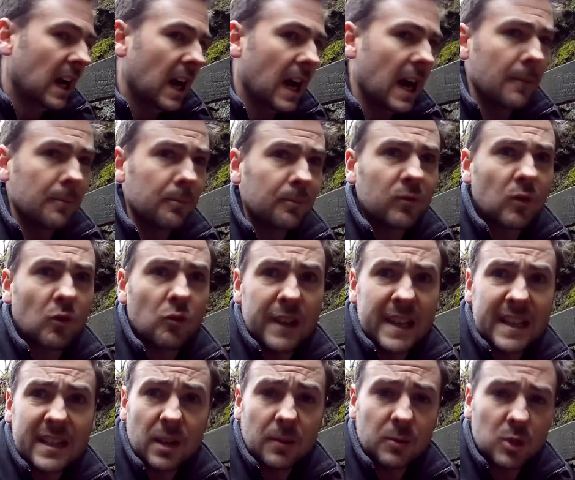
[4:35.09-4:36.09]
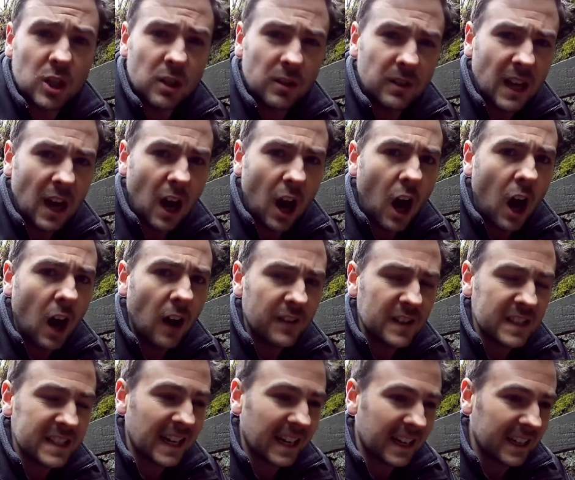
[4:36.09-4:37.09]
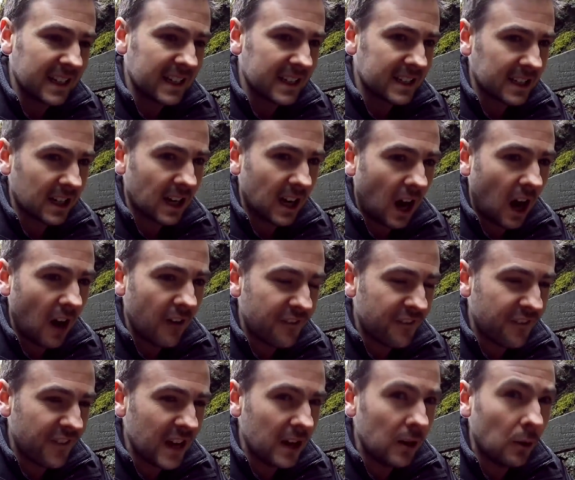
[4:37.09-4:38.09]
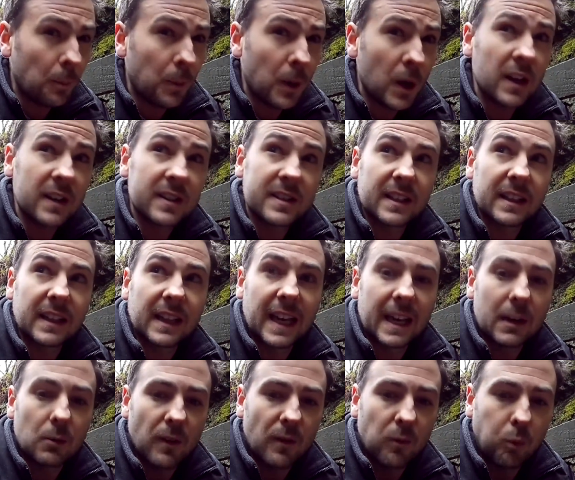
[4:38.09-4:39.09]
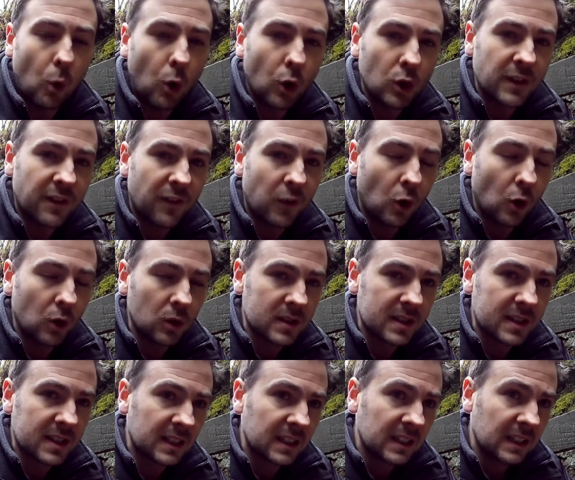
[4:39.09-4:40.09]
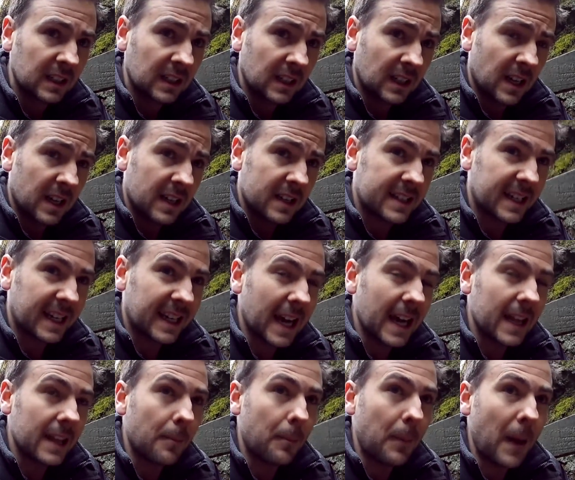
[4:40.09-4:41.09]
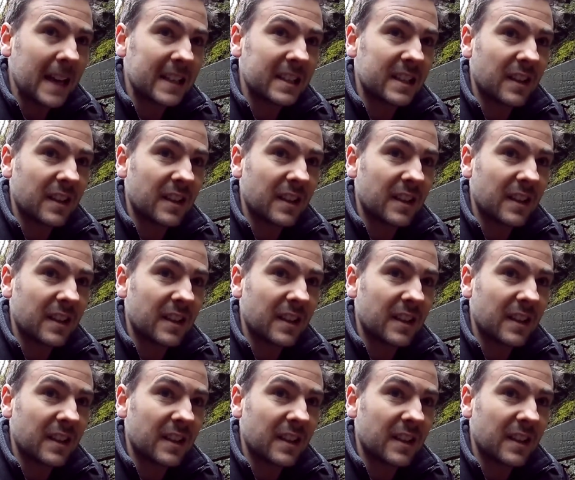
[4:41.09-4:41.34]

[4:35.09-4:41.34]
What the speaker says: The reason I'm shooting at half a second is I feel personally with waterfalls, to get the best